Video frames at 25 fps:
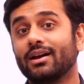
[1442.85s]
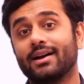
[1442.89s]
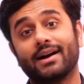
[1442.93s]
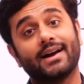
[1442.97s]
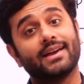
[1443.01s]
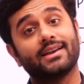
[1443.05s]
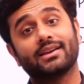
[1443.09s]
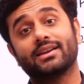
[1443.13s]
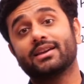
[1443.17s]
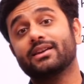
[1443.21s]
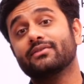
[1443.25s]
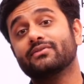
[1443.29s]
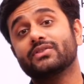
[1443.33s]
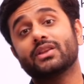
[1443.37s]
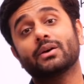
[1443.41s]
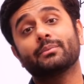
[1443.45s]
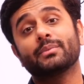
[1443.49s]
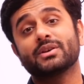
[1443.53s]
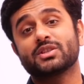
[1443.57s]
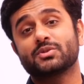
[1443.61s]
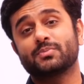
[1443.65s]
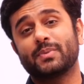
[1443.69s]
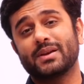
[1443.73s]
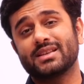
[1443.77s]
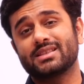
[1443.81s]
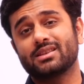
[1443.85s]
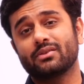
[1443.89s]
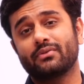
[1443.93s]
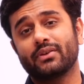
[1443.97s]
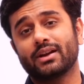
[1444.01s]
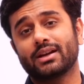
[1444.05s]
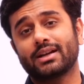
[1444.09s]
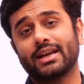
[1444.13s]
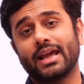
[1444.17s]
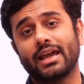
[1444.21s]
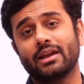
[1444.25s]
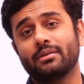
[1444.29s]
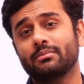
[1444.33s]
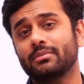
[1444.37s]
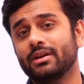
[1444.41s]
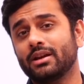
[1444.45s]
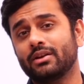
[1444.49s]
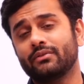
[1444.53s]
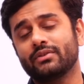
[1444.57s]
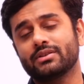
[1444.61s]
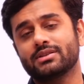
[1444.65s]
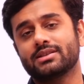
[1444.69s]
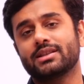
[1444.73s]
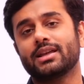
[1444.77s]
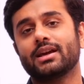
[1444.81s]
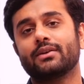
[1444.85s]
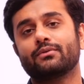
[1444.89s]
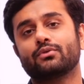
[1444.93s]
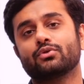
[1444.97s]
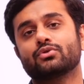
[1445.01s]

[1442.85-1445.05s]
I give them a specific time in which they have